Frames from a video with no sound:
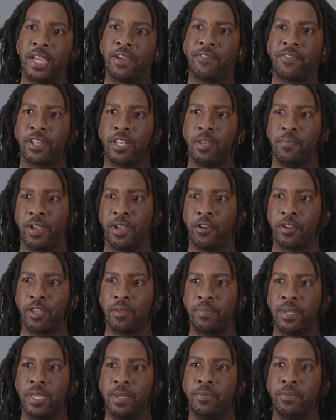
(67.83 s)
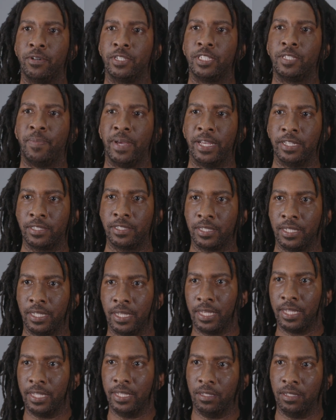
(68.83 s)
African American people,
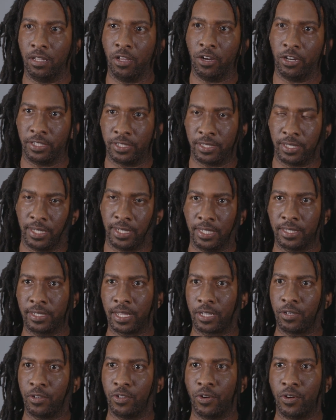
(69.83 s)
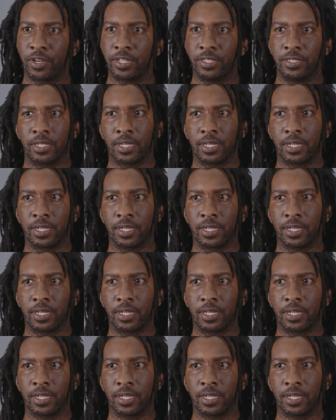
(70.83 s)
especially in large cities like New York and